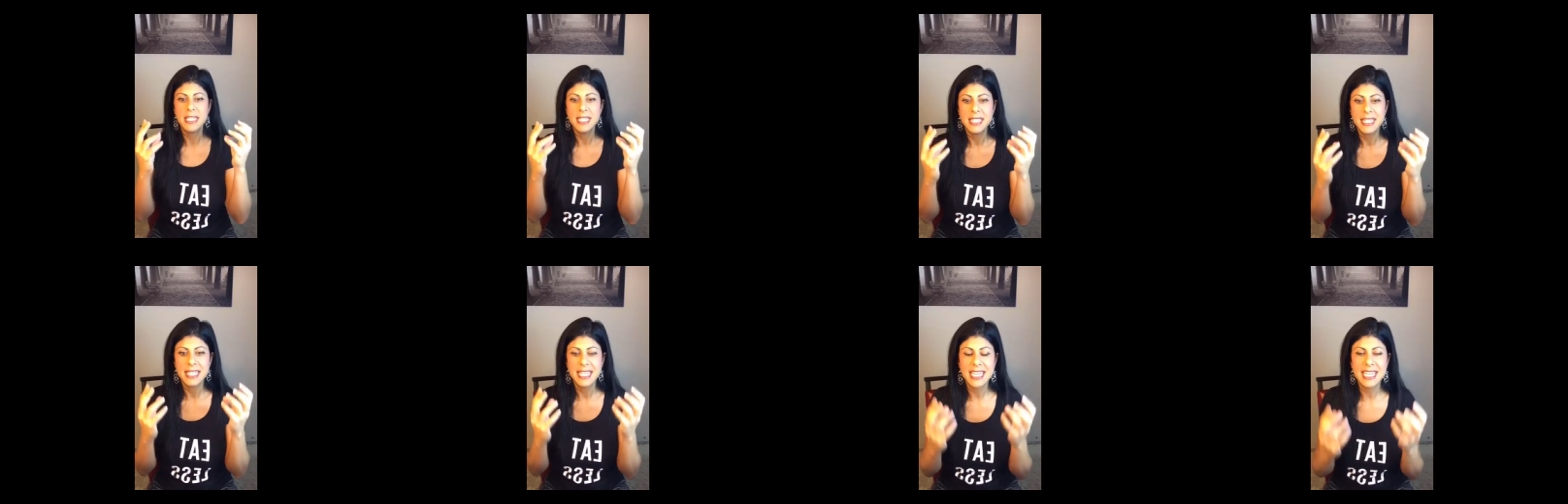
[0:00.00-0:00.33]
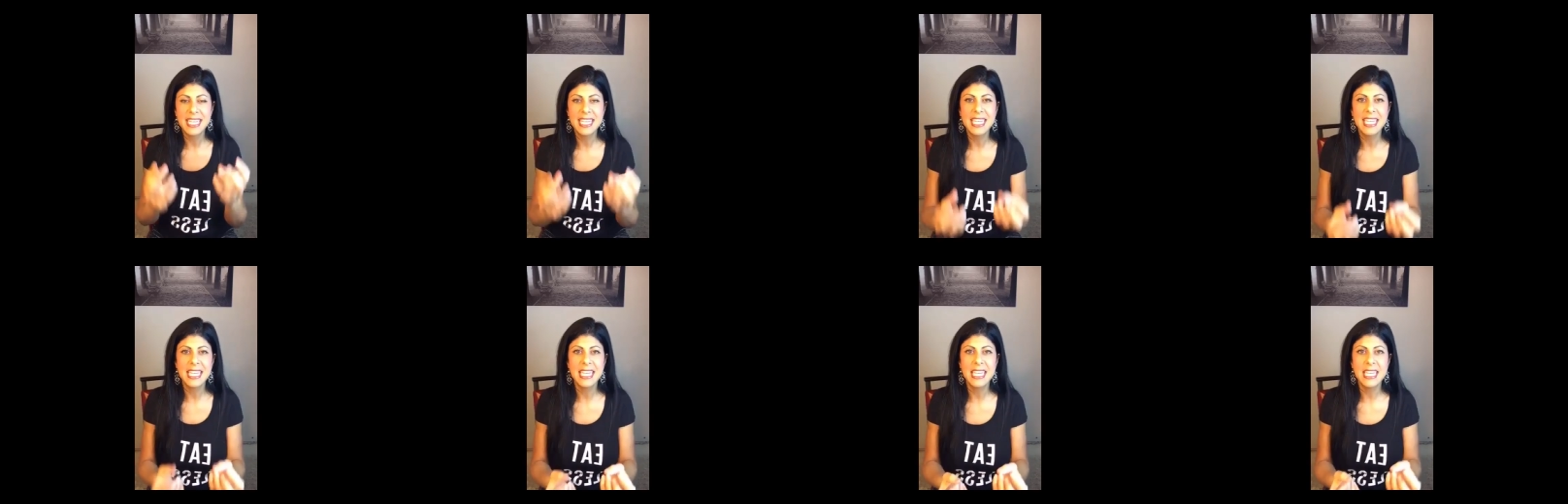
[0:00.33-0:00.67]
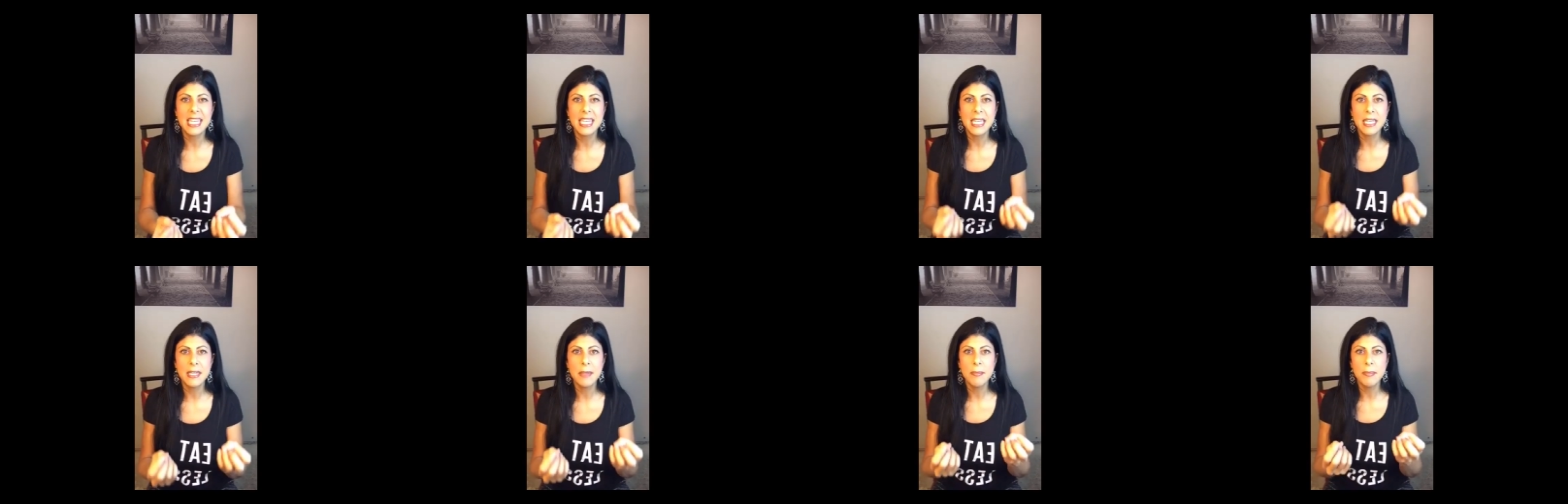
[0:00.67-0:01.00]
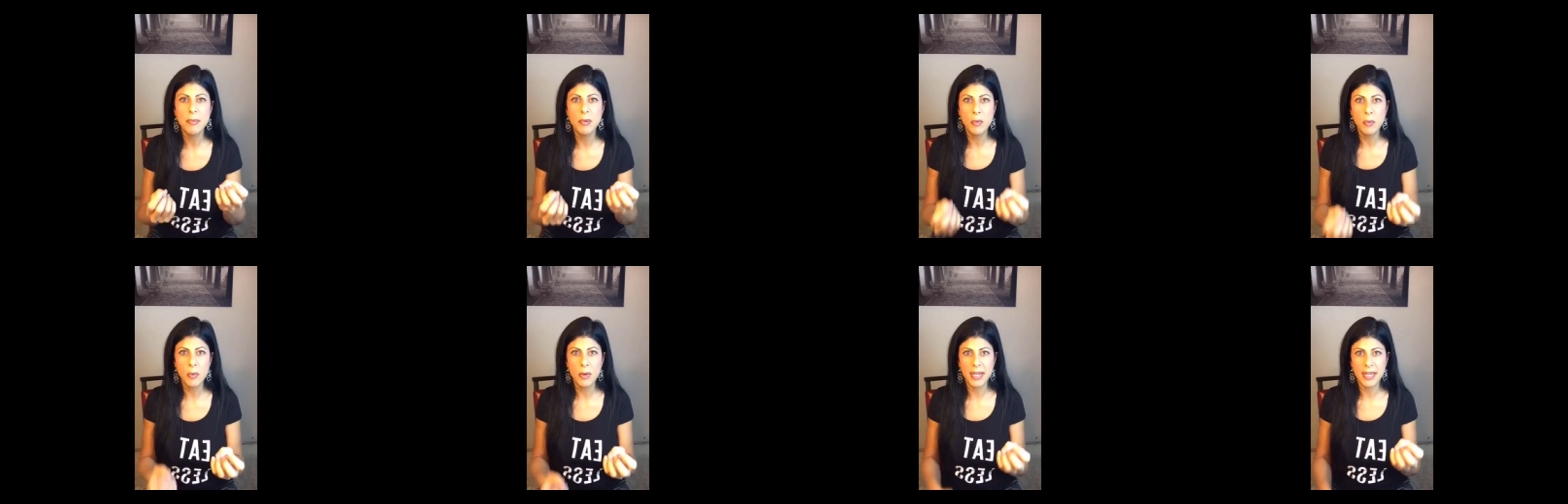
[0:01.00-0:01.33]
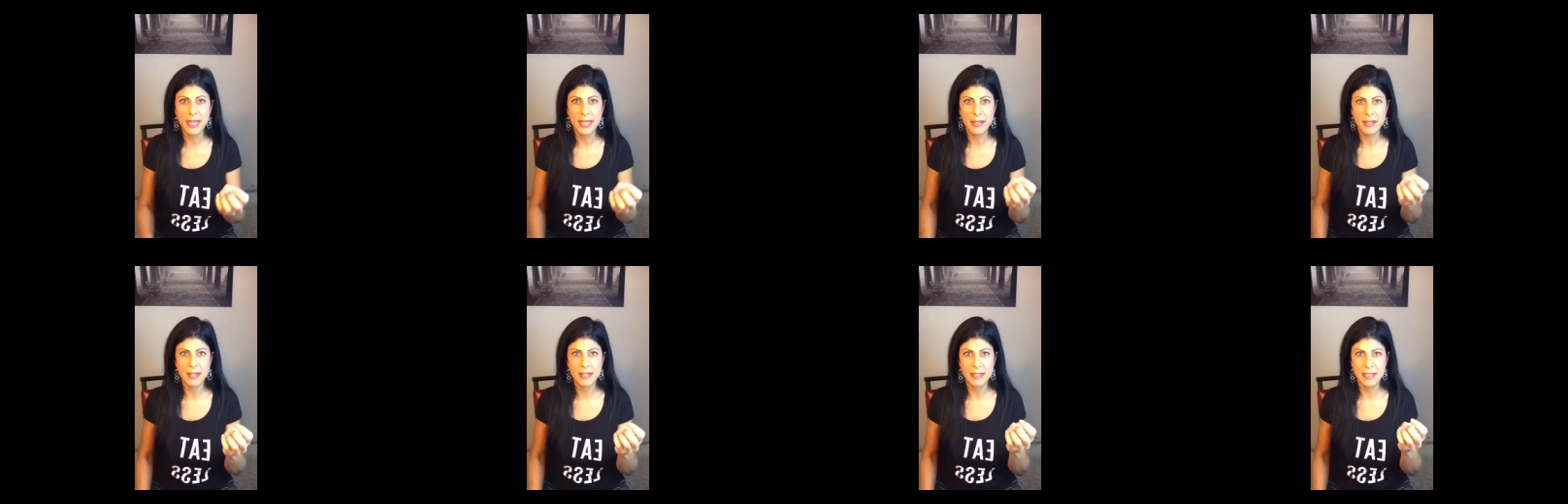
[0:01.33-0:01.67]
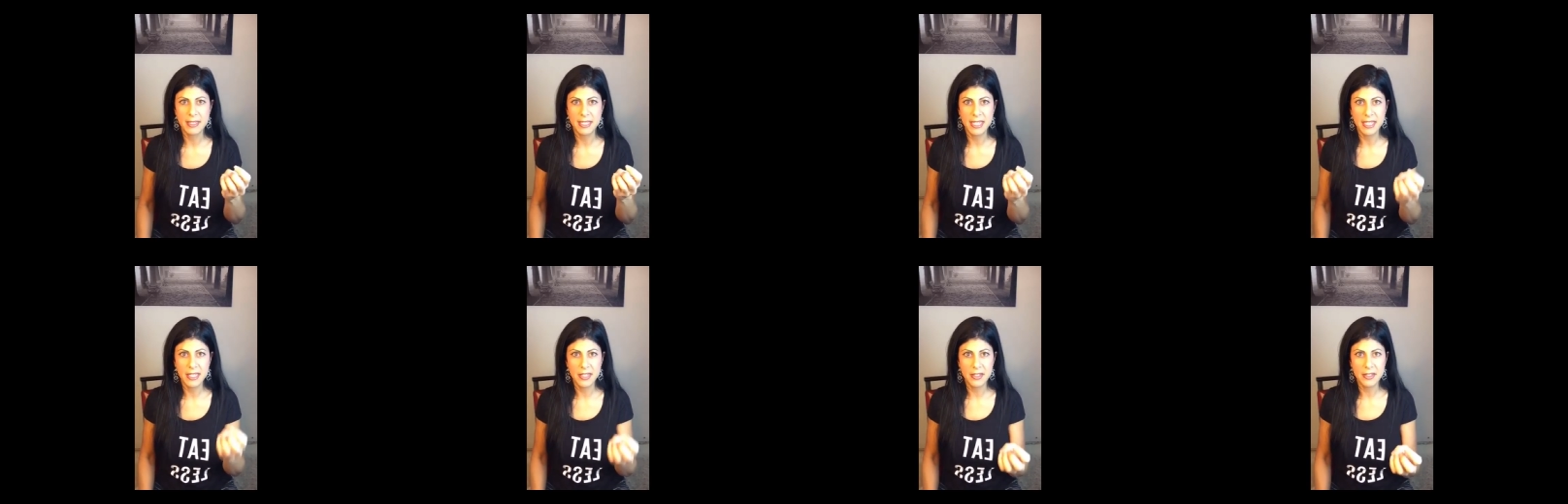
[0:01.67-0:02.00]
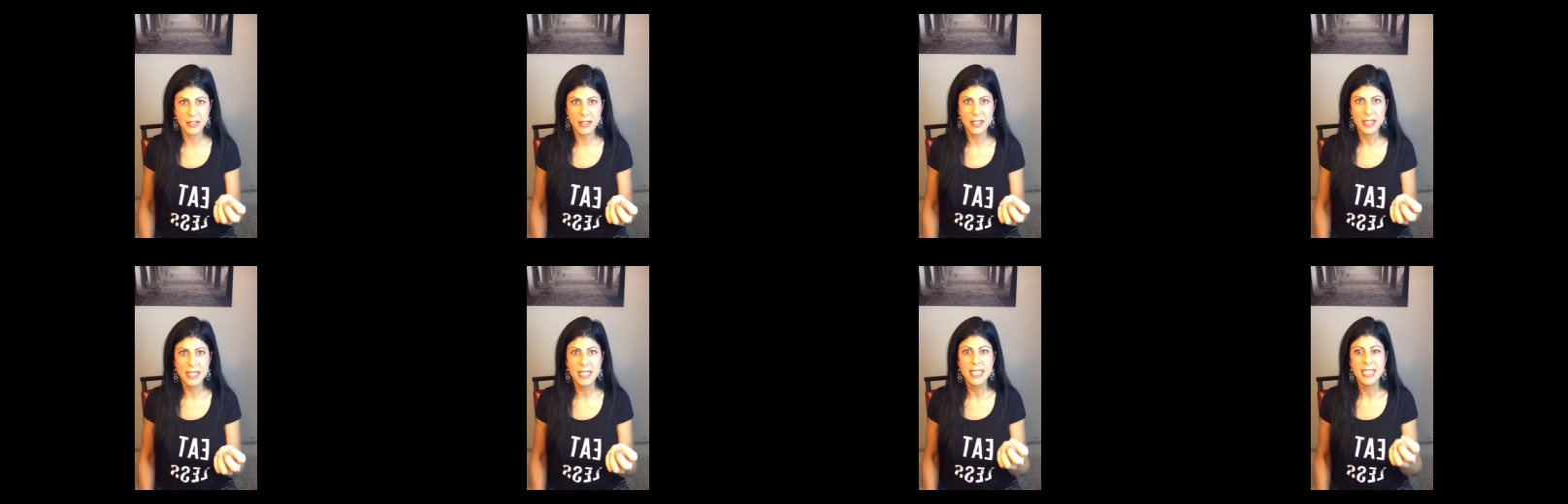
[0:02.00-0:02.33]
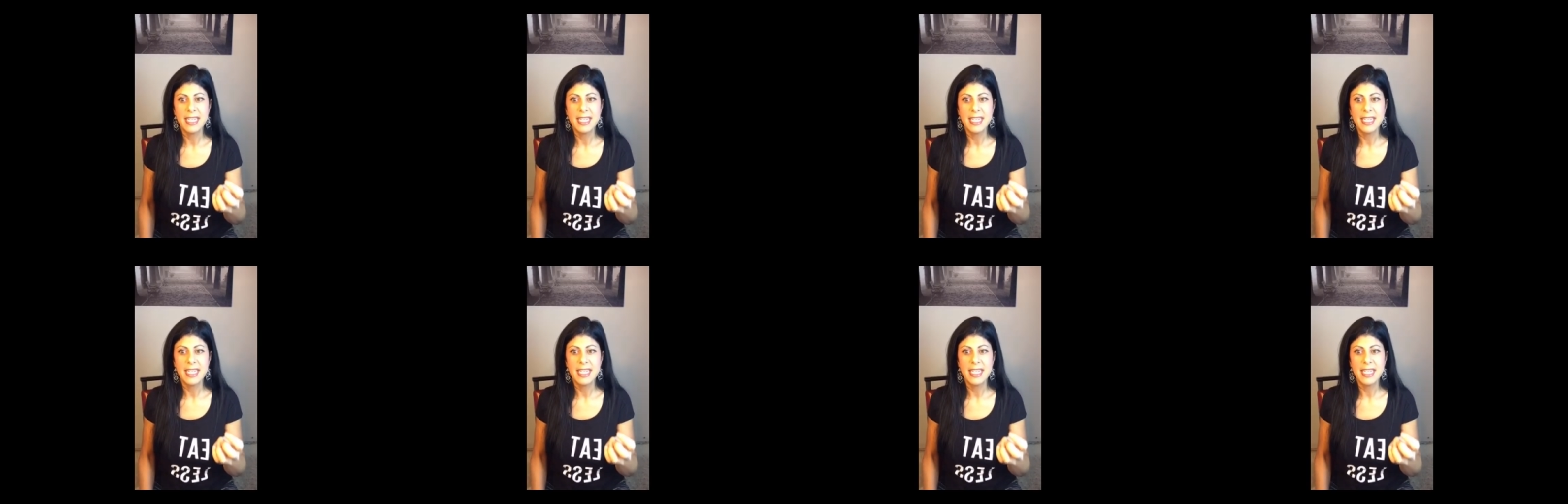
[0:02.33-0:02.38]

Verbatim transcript: the key point here.